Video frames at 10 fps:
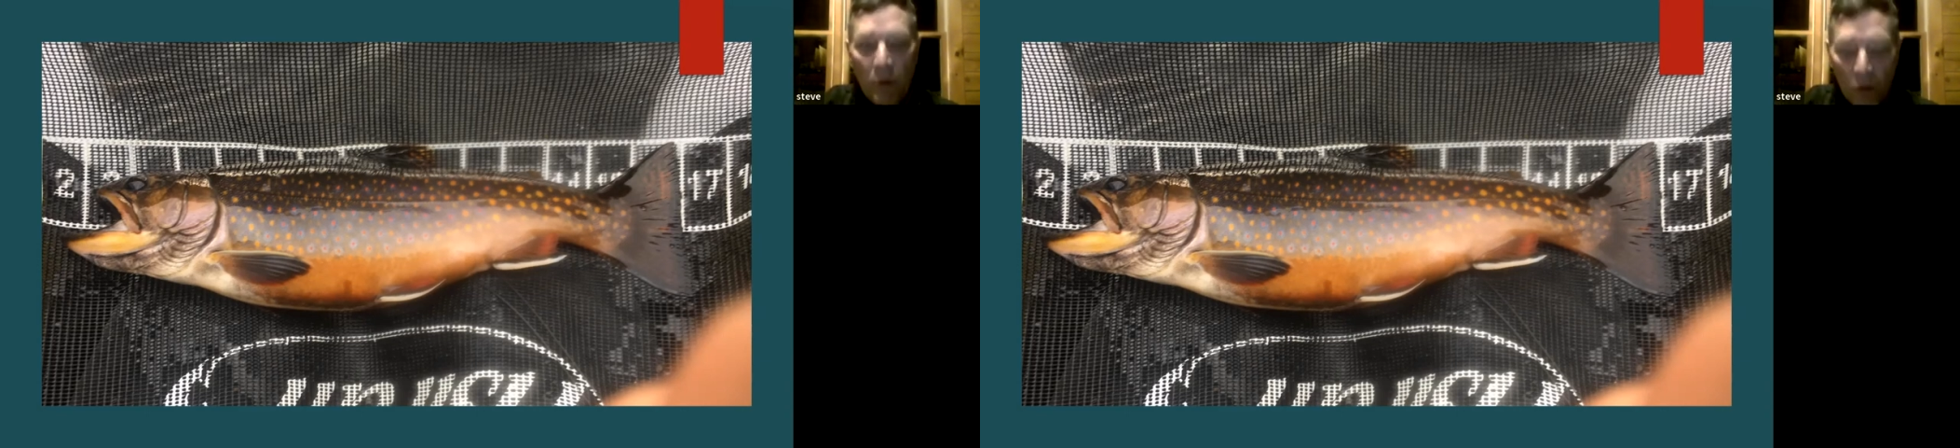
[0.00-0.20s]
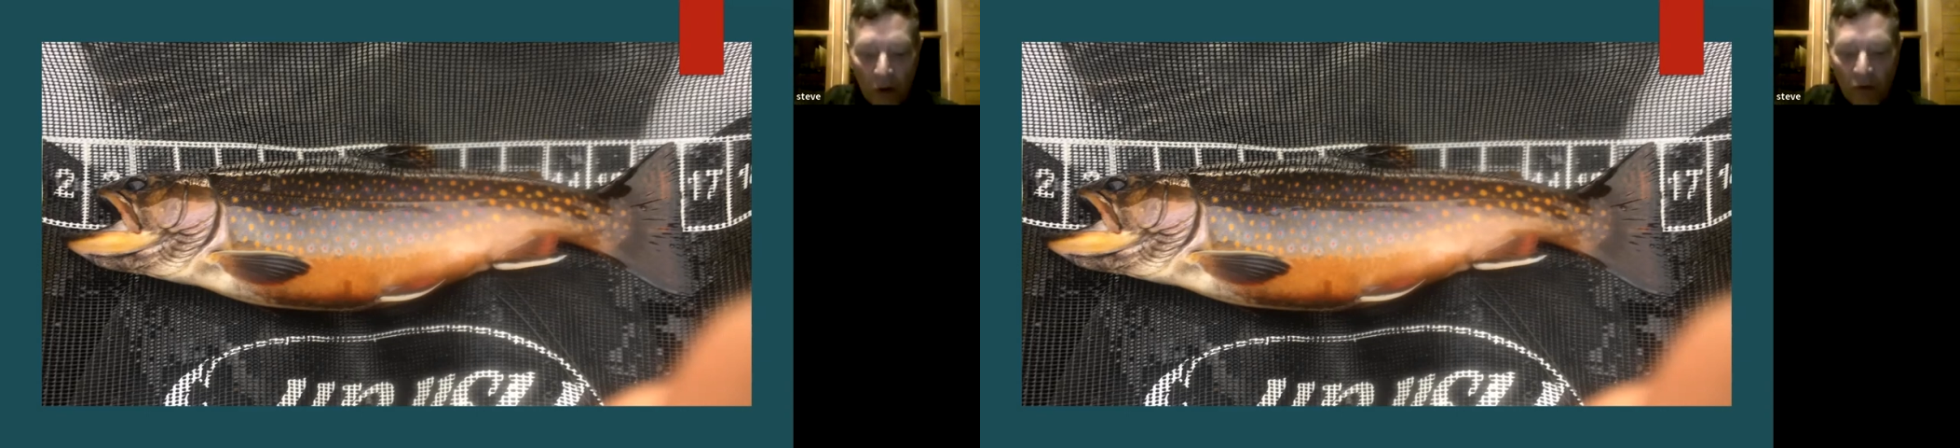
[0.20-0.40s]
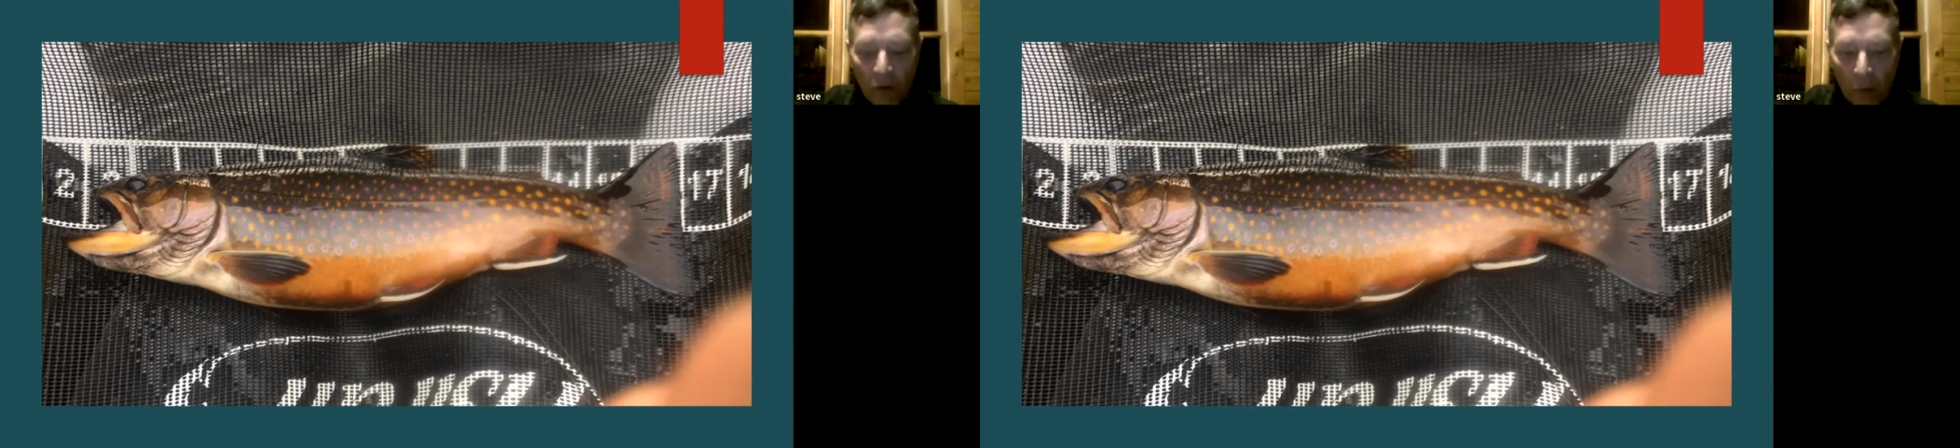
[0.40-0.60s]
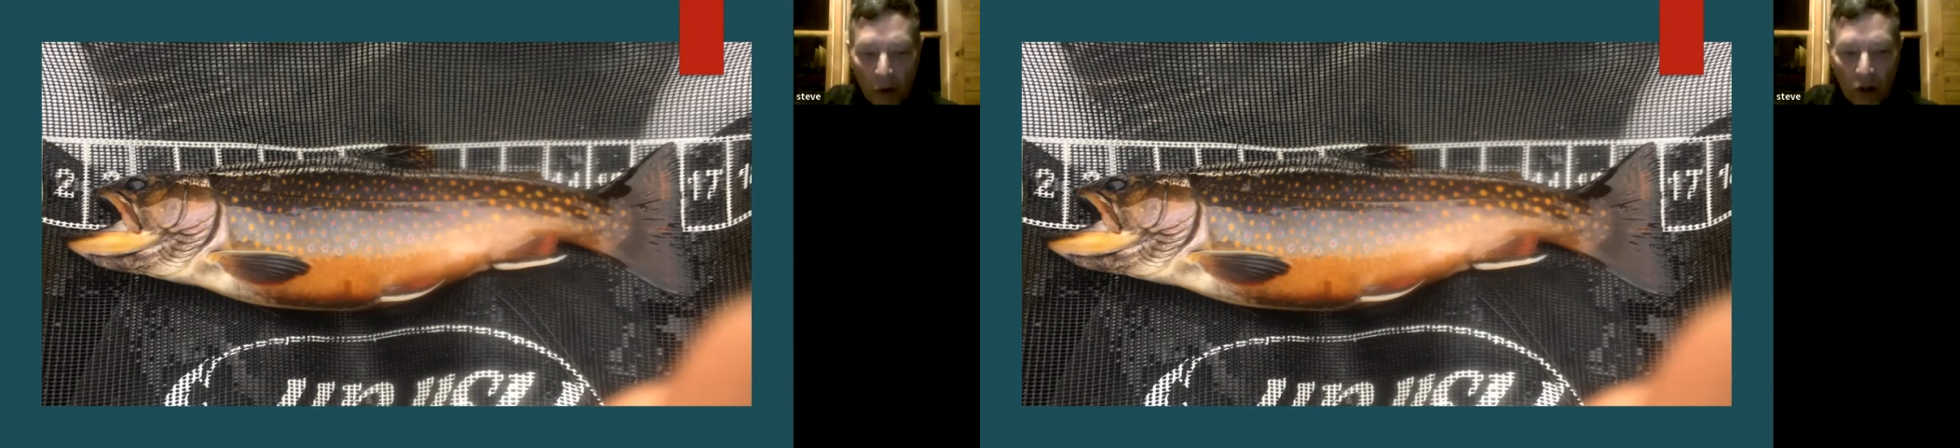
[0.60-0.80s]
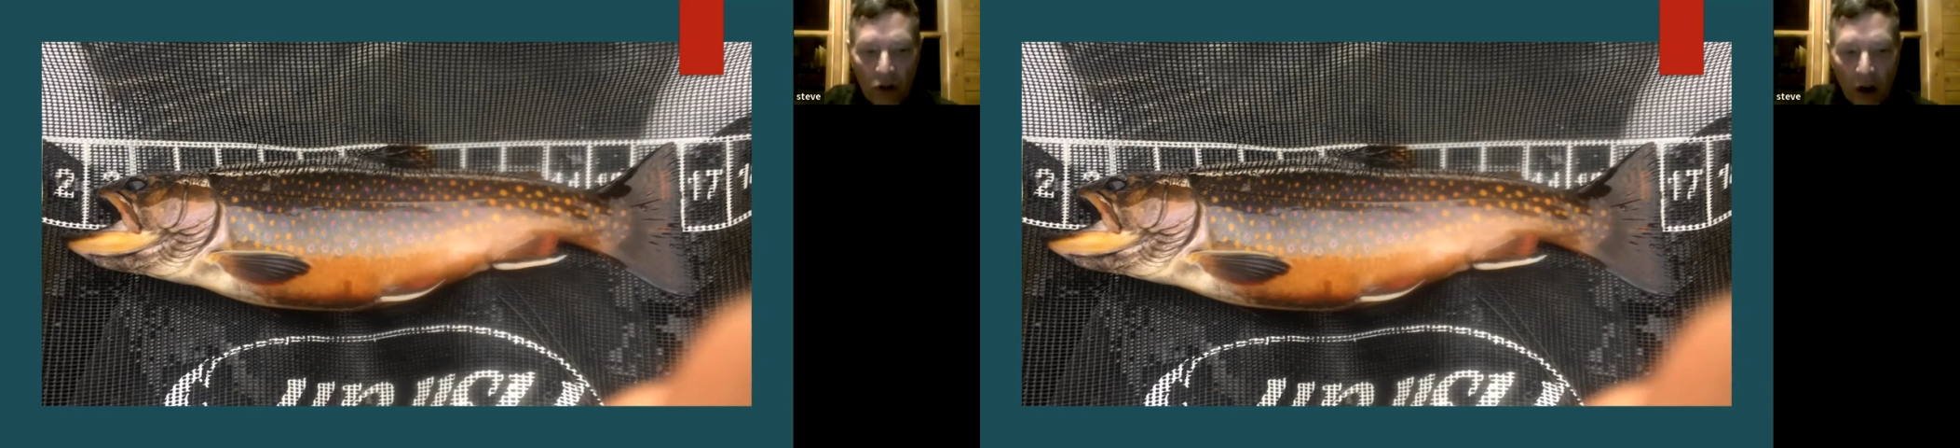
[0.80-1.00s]
beautiful
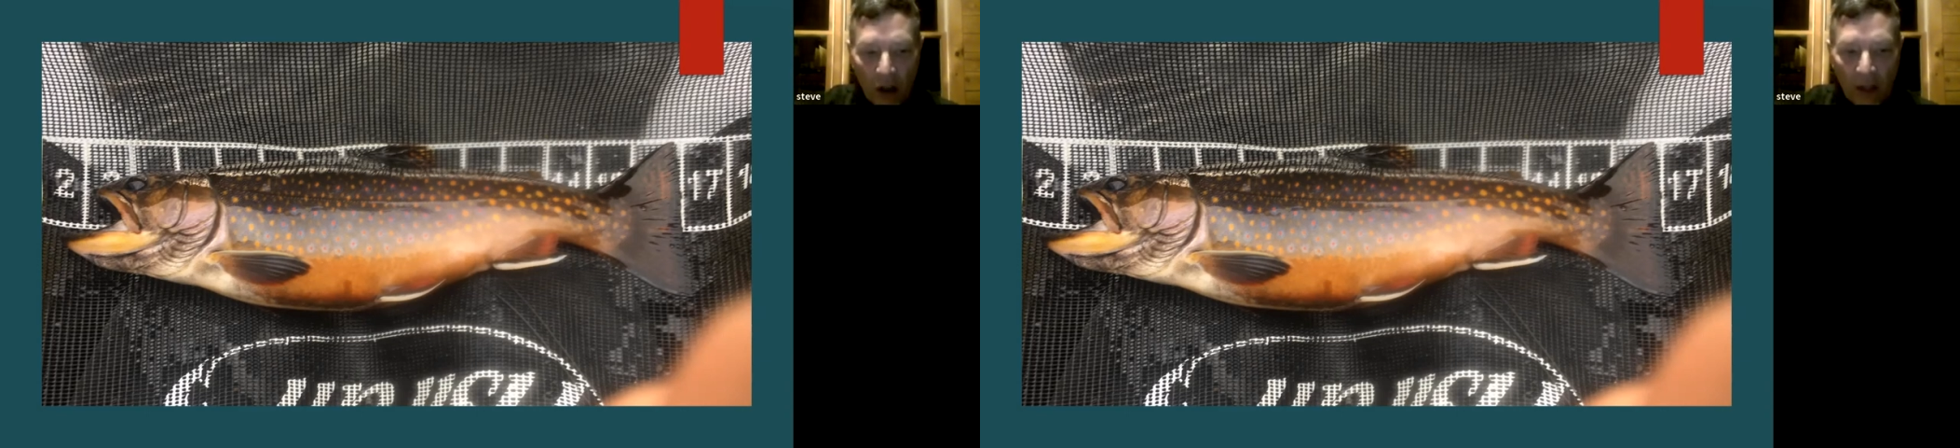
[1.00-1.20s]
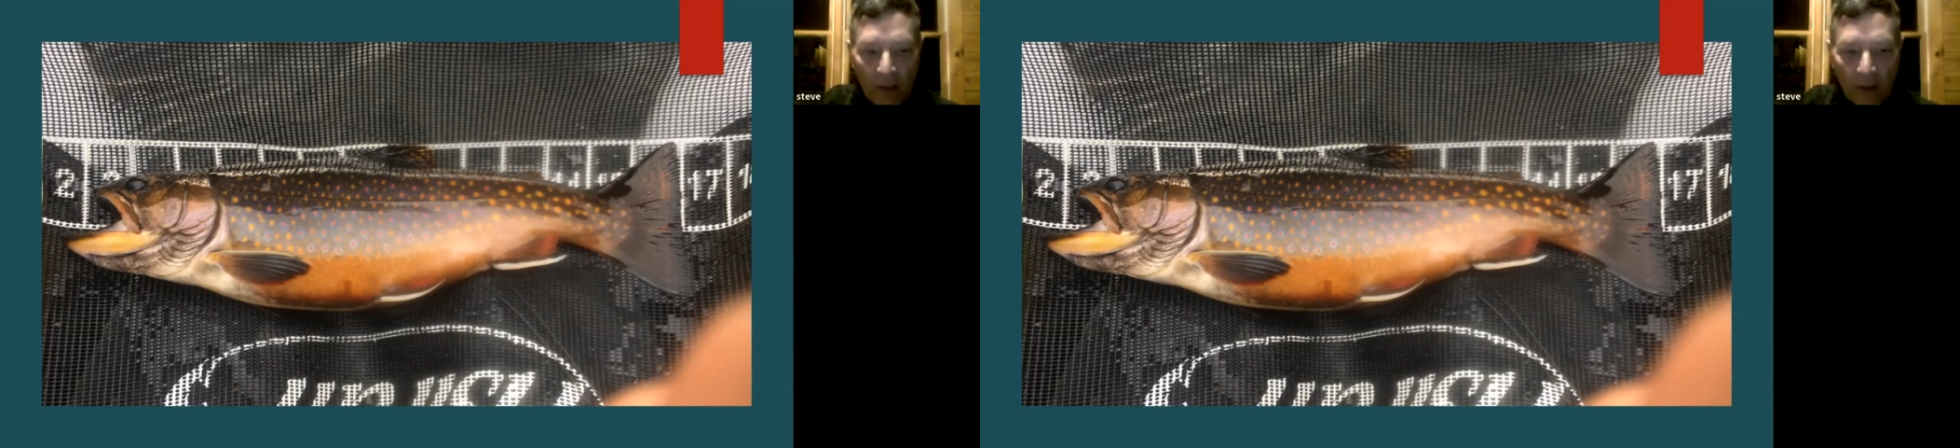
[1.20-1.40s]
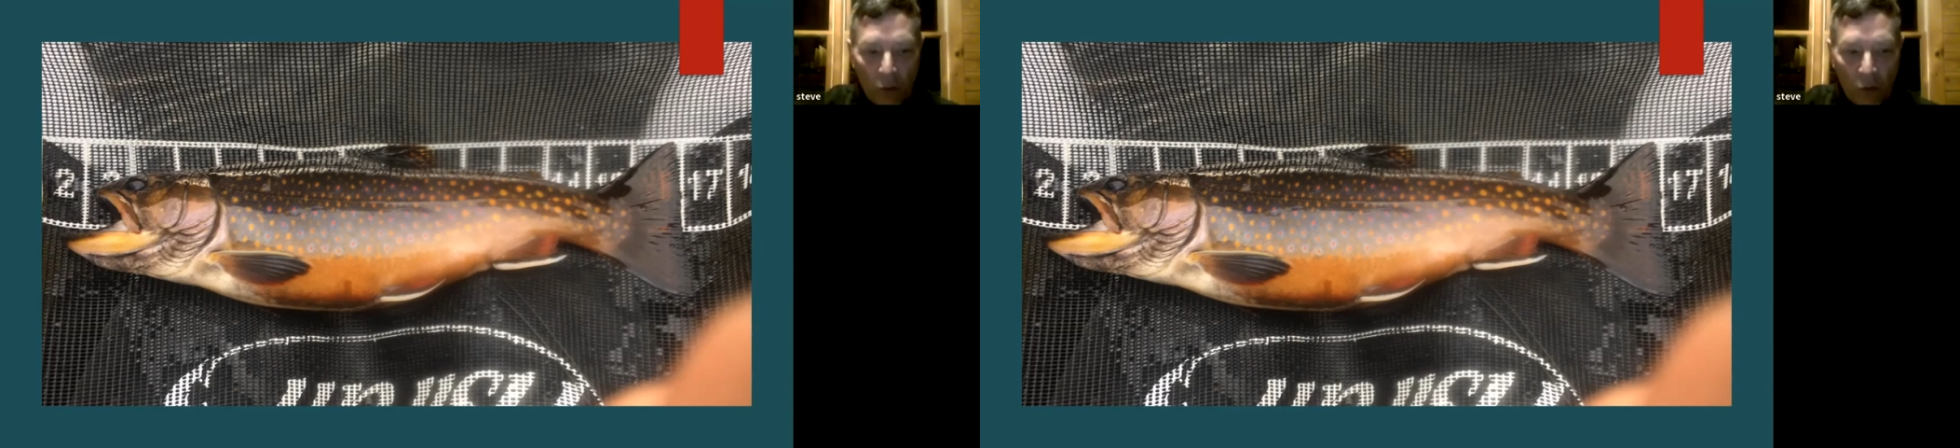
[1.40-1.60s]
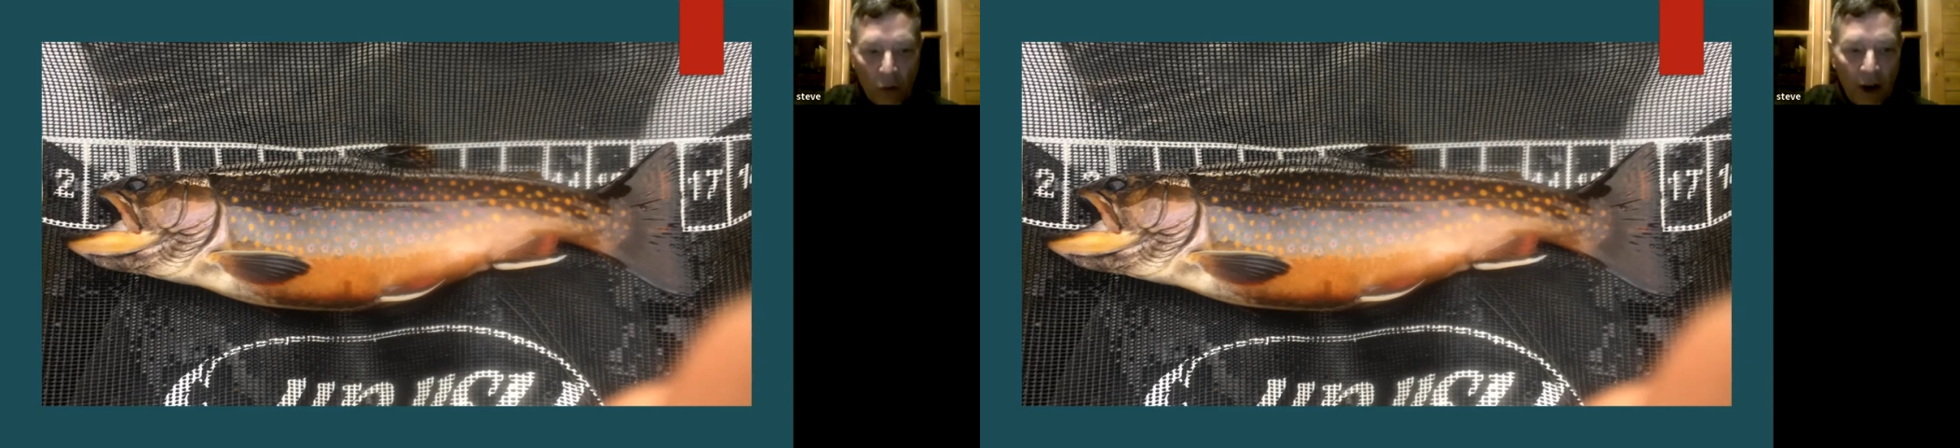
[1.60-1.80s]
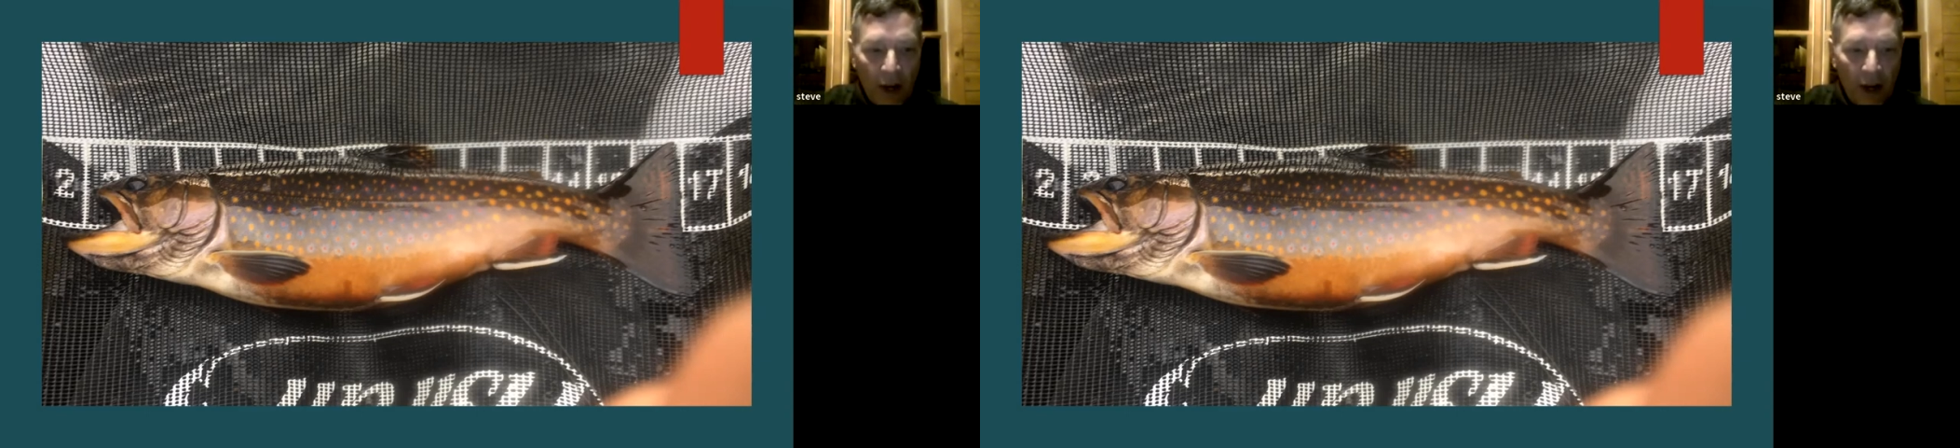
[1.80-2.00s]
brook trout like this one
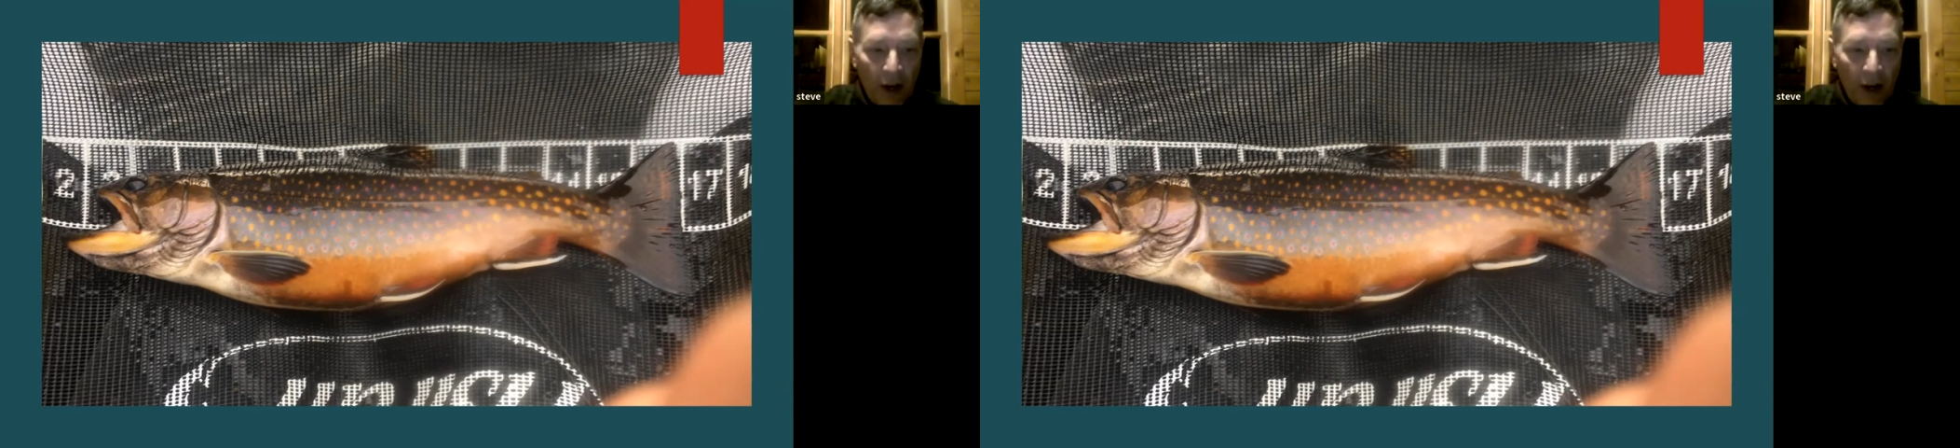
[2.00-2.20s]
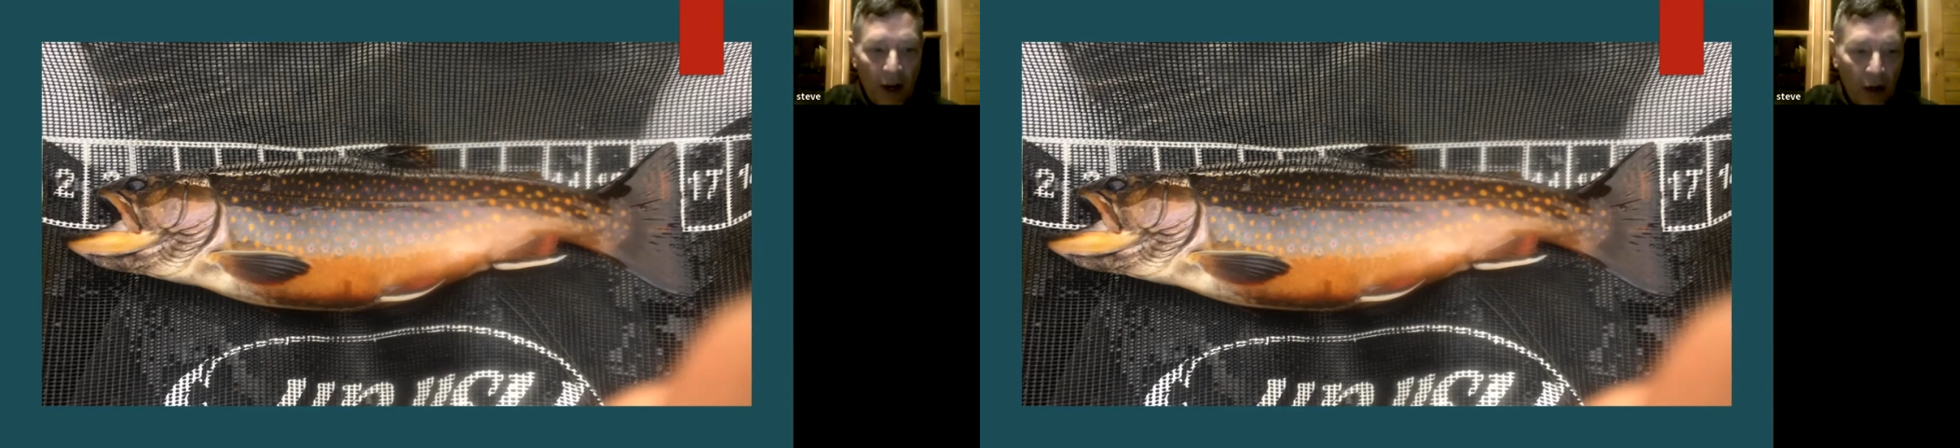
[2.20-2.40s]
right here.